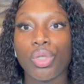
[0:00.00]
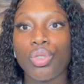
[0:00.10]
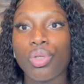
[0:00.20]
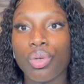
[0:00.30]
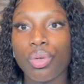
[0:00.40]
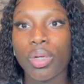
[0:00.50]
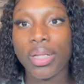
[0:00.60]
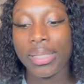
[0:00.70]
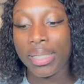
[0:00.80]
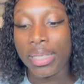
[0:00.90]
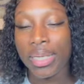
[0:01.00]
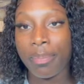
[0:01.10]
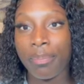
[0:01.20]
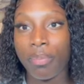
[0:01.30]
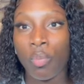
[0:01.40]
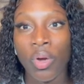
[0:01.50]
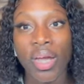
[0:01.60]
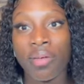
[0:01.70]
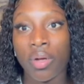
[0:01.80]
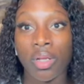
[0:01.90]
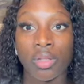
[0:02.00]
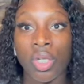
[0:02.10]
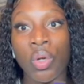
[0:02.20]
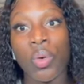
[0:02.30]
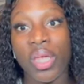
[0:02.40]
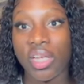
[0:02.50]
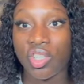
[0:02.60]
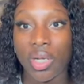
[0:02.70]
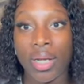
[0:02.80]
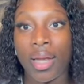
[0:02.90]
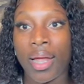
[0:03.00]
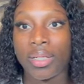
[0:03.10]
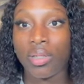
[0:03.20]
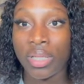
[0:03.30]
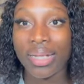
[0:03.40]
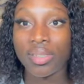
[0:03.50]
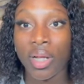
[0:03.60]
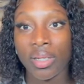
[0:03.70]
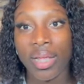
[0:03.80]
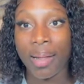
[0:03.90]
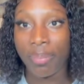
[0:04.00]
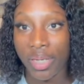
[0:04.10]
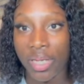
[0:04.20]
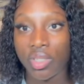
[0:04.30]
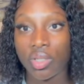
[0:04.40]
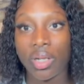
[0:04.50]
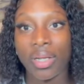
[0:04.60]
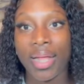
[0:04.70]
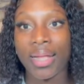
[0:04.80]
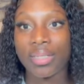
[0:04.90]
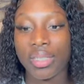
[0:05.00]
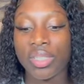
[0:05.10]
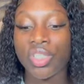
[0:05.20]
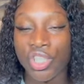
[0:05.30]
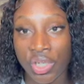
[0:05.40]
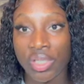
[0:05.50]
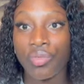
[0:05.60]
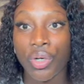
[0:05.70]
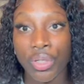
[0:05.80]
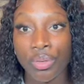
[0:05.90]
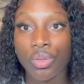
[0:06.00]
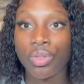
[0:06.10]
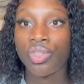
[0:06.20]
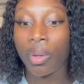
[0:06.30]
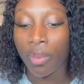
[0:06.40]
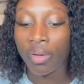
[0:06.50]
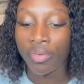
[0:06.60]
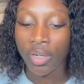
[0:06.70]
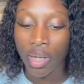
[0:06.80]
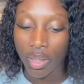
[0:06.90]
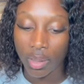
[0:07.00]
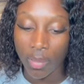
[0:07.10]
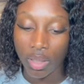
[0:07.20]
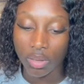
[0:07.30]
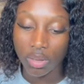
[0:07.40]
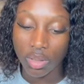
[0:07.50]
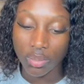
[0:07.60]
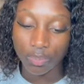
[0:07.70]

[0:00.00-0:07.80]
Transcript: to wherever the location that's on the application that it suggests for you to drop off your documents.